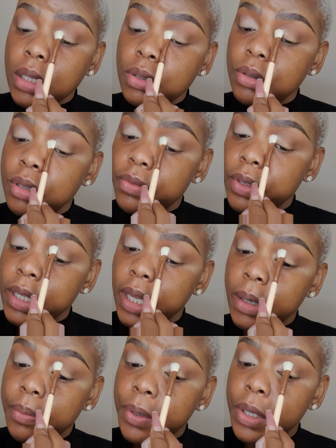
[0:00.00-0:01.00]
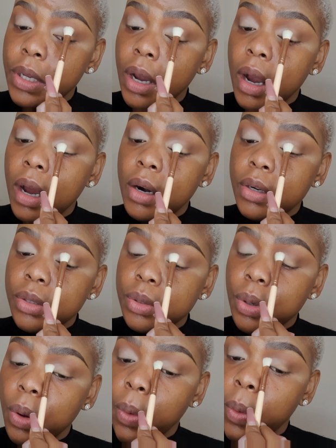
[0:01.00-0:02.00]
to even get PR.
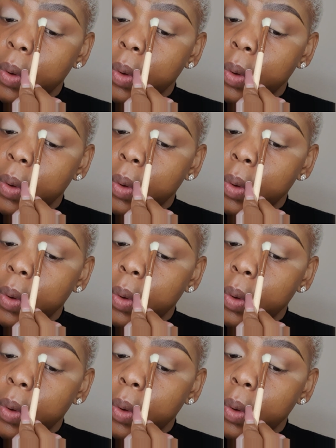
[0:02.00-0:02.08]
So